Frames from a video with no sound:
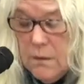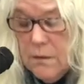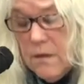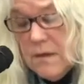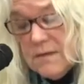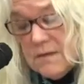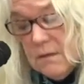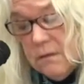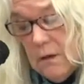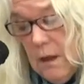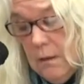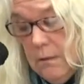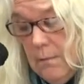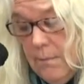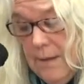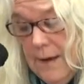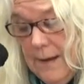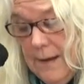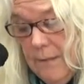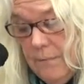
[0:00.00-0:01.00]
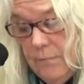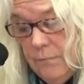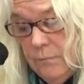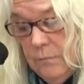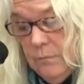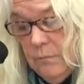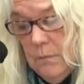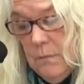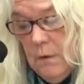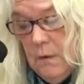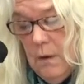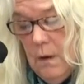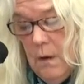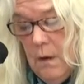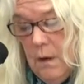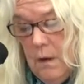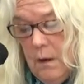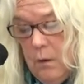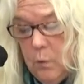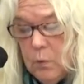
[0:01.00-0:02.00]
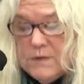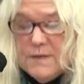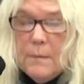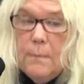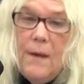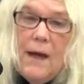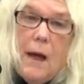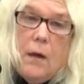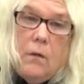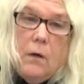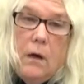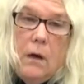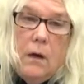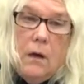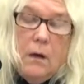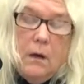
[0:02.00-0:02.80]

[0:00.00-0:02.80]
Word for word: This lullaby was about